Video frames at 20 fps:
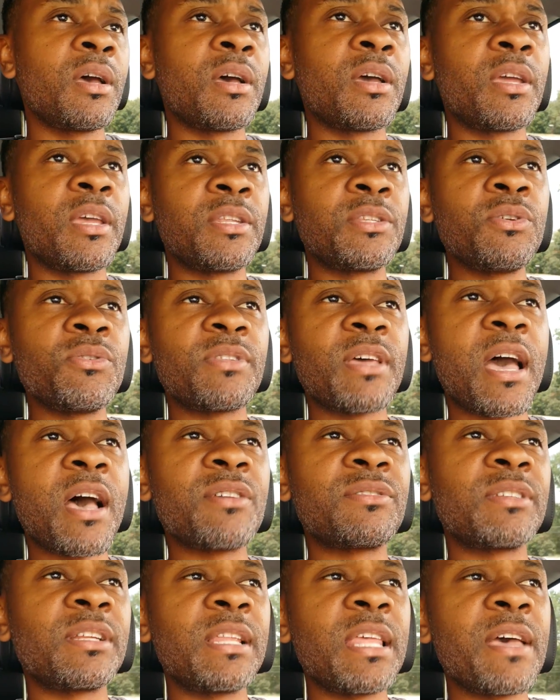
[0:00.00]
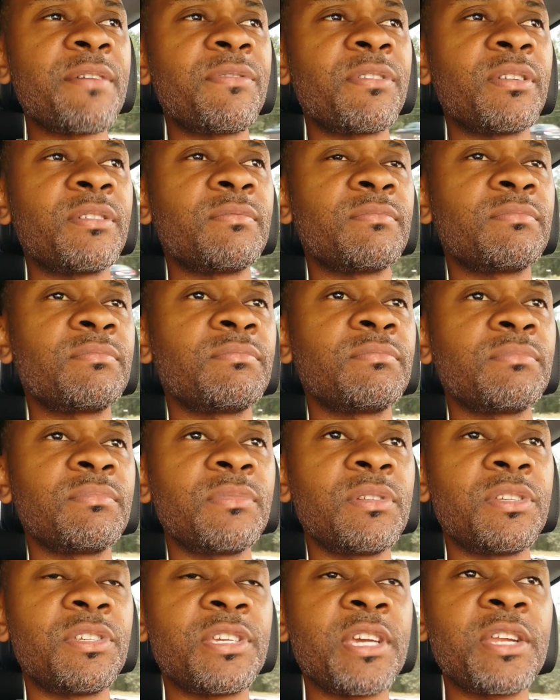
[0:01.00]
in 2011,
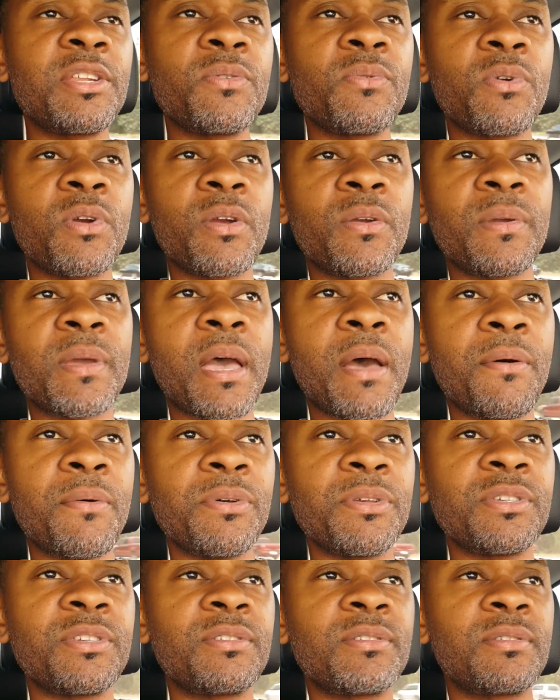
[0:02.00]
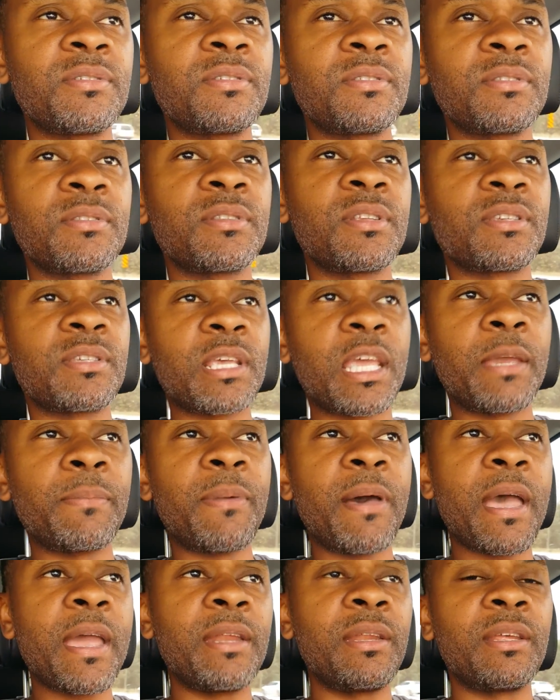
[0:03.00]
in January, I was the same
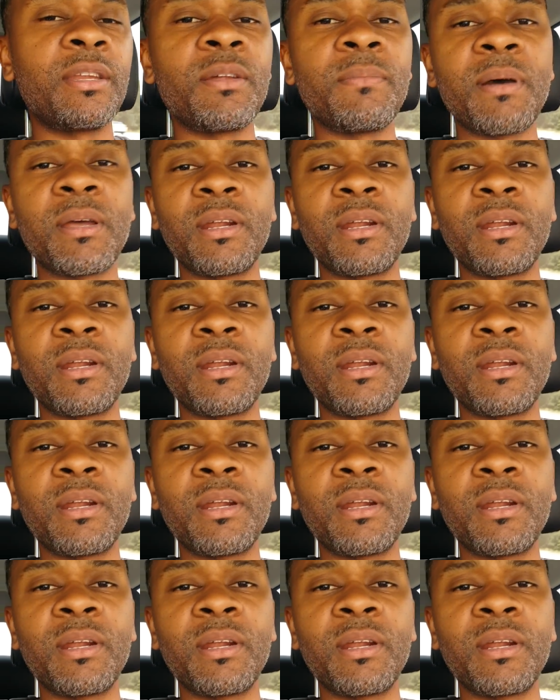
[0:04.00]
height and about